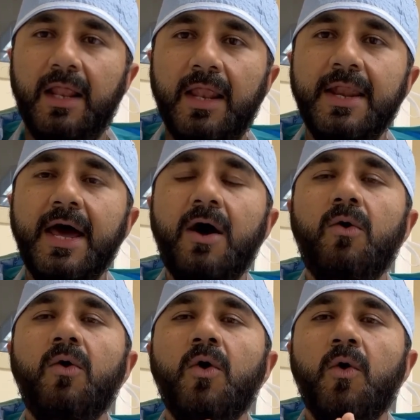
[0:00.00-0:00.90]

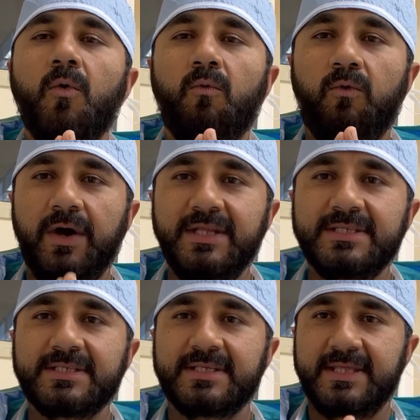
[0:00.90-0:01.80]
Now,
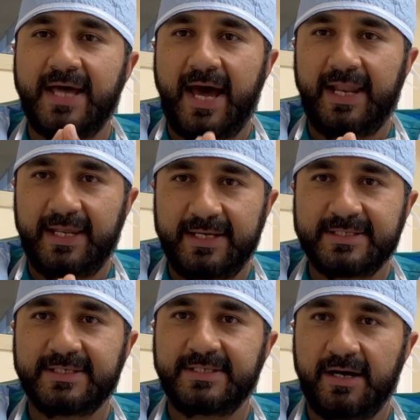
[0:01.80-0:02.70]
once that
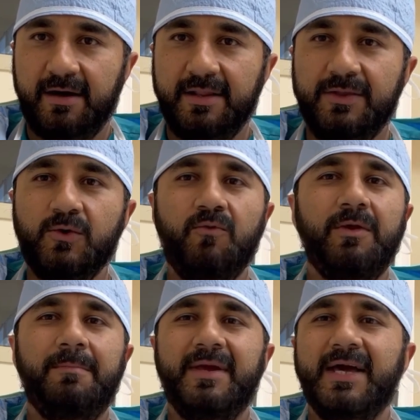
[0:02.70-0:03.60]
is done, you
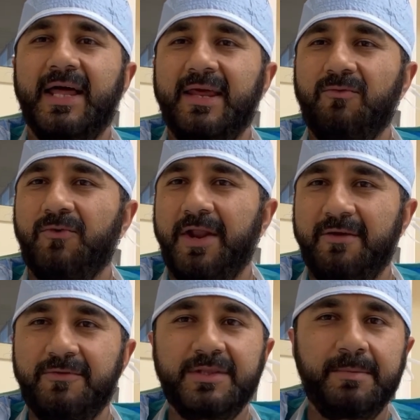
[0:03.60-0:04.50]
will be getting
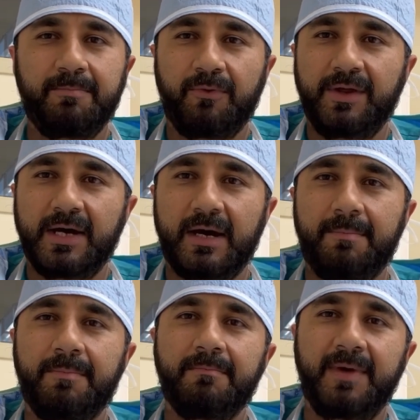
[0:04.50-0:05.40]
whatever the
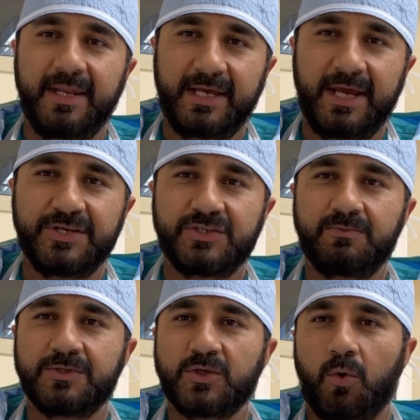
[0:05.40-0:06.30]
pre-op medication
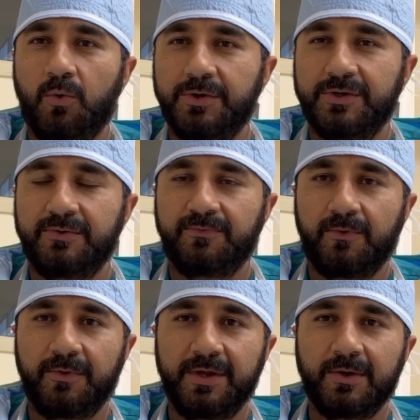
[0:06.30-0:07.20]
was ordered
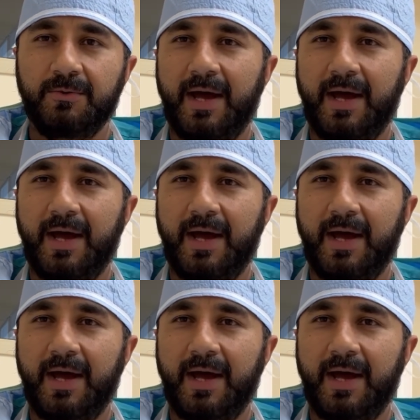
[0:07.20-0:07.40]
for you,